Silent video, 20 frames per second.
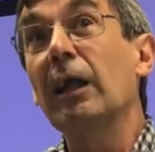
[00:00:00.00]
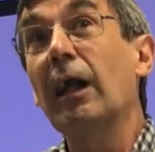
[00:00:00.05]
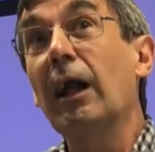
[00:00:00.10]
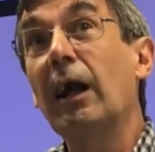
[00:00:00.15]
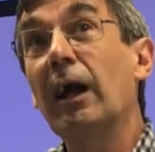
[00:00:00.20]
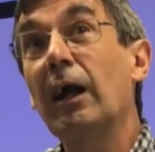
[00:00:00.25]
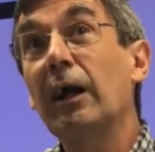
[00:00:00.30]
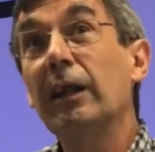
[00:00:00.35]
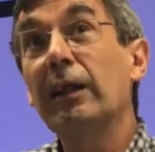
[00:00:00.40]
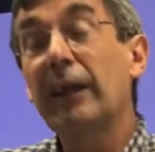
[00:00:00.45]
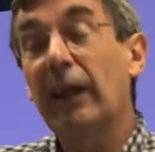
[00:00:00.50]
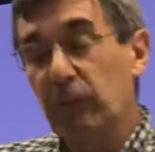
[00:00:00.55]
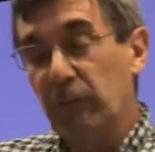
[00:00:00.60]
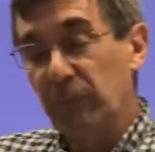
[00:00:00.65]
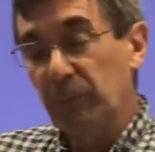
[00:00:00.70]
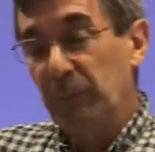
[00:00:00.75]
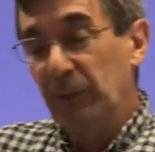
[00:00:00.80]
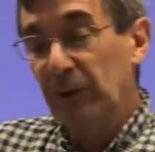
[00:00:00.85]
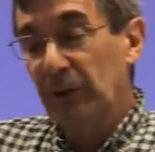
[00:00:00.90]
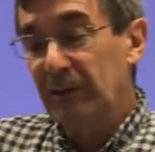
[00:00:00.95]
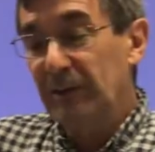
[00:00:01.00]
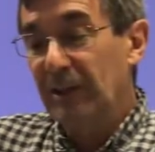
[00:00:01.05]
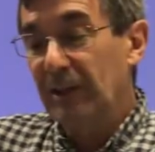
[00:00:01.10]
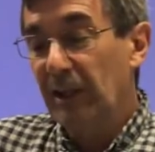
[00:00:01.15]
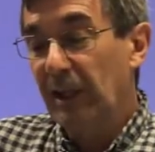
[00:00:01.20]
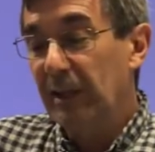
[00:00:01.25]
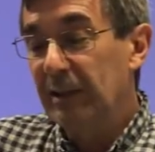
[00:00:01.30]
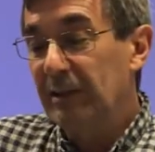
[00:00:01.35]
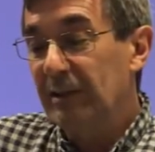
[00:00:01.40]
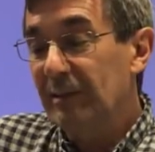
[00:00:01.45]
That was built in
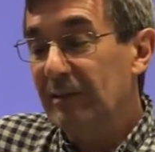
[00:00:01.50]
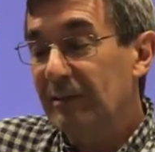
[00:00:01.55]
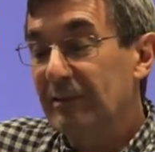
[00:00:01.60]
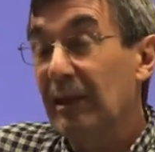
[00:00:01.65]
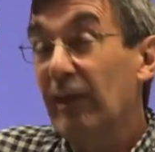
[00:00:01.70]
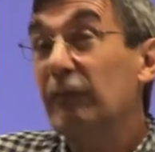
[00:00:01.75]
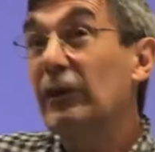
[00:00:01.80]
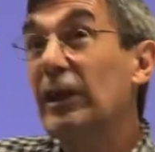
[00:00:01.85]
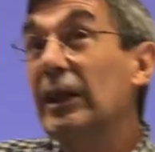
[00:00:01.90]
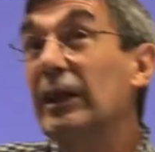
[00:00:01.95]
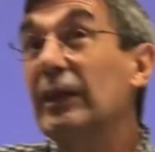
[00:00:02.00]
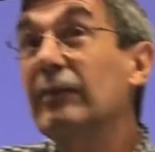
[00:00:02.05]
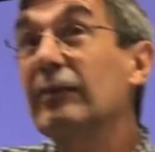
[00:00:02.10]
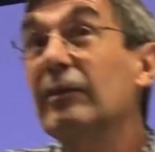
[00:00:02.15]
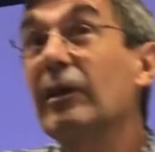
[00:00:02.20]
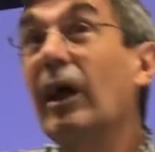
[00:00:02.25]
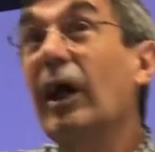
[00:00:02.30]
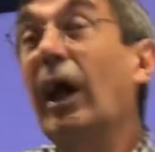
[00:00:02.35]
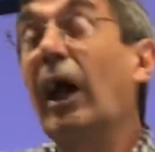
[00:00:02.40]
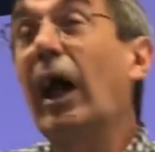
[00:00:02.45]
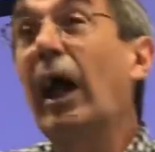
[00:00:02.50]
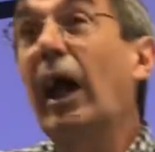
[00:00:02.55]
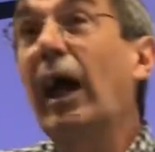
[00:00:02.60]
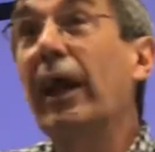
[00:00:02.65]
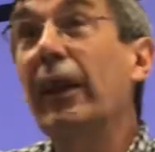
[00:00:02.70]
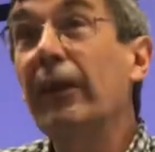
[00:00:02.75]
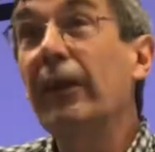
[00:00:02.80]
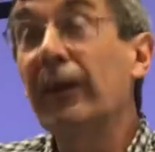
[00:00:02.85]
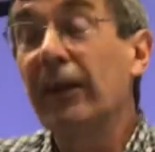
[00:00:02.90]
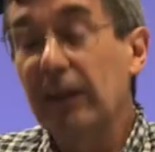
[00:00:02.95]
the 1970s,
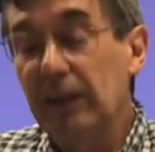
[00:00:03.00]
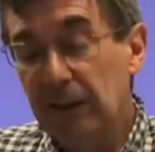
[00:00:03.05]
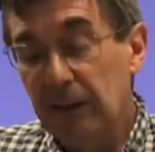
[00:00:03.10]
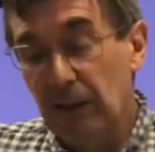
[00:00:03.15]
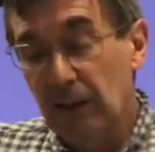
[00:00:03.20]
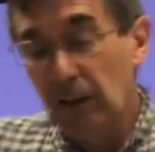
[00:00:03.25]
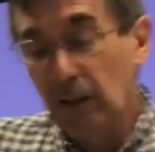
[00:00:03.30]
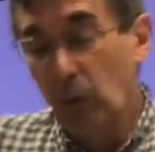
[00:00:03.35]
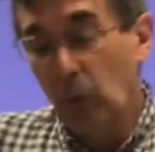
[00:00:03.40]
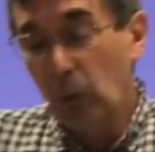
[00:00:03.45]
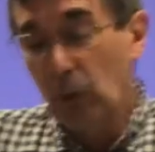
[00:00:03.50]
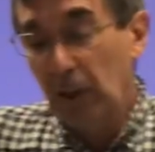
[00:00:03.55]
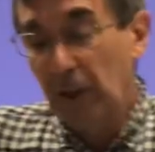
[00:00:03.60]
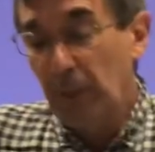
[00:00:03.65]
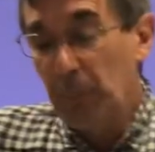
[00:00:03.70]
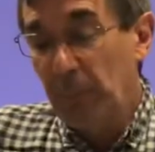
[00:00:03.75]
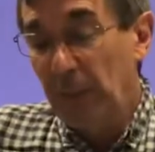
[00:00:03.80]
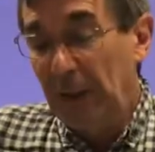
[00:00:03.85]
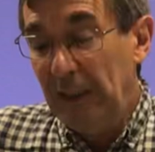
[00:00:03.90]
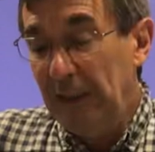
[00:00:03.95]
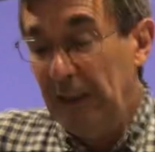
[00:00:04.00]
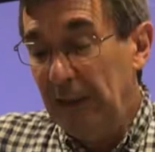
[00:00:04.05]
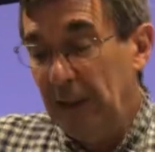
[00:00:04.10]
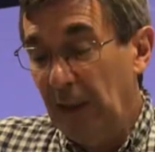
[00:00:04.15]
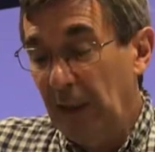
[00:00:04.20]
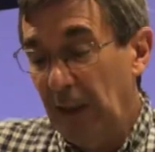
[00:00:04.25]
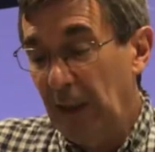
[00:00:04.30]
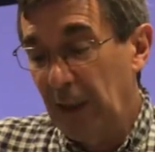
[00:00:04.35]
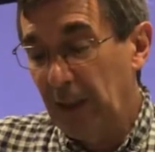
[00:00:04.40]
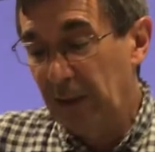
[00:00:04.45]
and the local MP
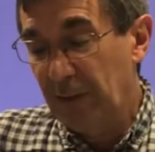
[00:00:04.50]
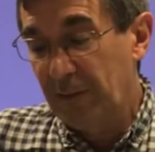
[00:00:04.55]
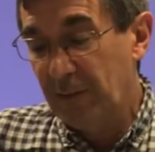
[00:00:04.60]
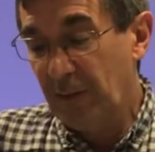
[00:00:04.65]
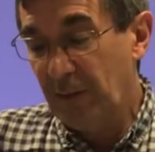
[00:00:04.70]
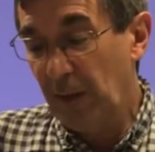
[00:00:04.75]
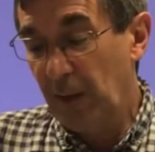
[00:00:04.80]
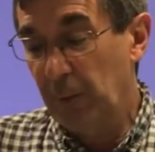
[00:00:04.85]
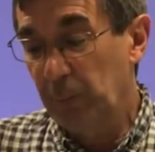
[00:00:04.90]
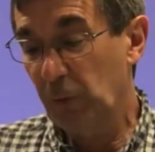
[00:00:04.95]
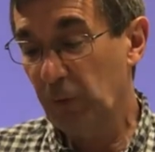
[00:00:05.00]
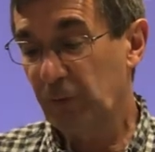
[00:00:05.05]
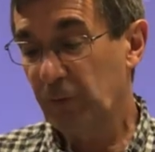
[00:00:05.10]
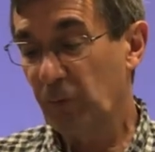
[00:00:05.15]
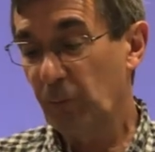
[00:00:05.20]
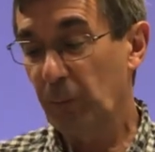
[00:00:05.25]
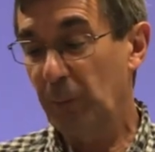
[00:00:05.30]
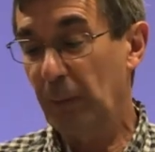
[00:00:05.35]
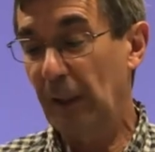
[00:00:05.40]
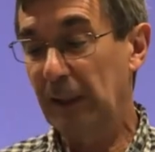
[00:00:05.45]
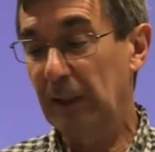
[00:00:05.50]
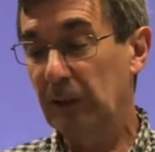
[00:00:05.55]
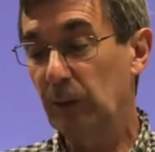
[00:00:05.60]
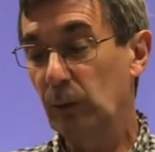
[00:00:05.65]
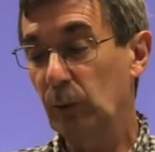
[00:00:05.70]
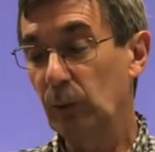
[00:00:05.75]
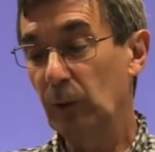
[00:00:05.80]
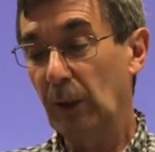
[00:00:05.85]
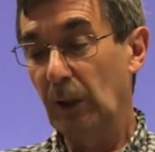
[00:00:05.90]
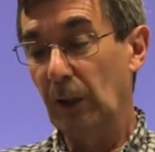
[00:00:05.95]
at the time, Christopher
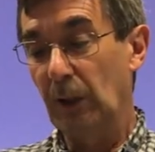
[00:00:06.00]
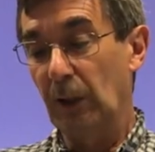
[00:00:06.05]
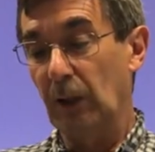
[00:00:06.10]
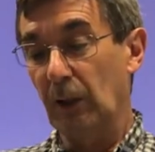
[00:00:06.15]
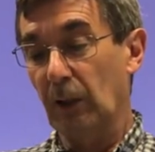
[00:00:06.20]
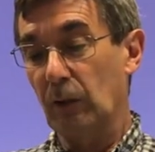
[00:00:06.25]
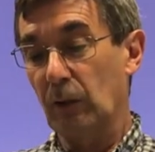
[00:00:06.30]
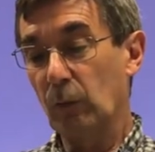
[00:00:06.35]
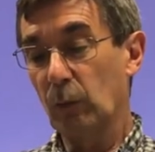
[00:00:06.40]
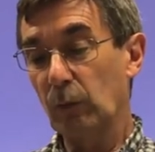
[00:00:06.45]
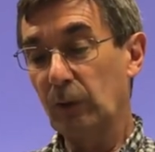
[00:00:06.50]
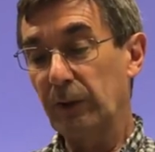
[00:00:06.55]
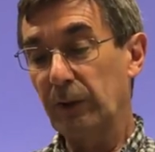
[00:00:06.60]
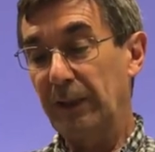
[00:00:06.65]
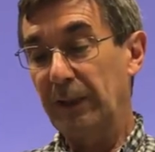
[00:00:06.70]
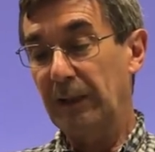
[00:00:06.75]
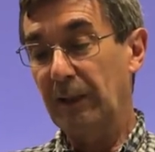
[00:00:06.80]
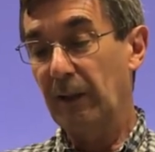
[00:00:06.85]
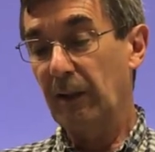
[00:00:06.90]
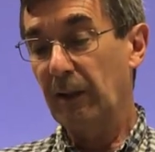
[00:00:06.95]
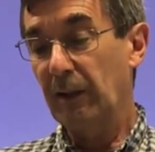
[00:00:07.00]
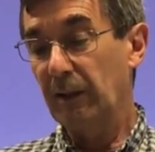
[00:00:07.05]
Mayhew, called it,